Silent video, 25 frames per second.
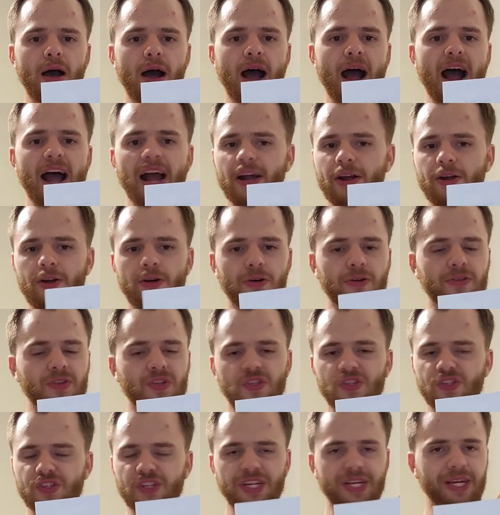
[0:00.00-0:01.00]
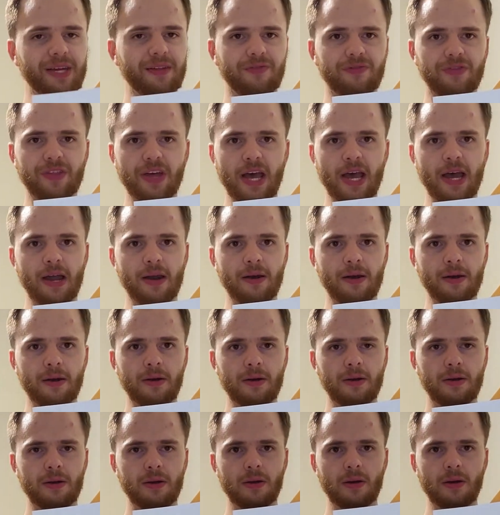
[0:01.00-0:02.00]
I couldn't see it then,
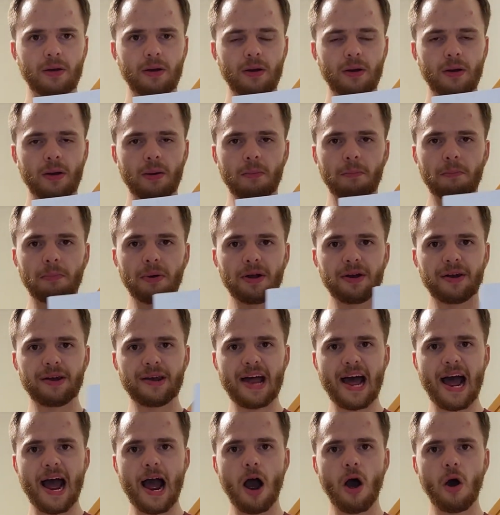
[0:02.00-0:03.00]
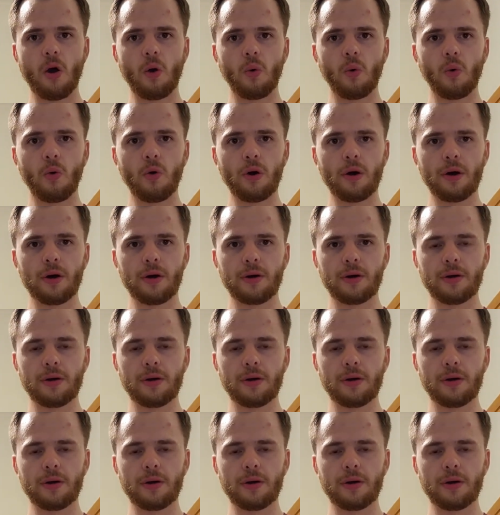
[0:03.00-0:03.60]
but now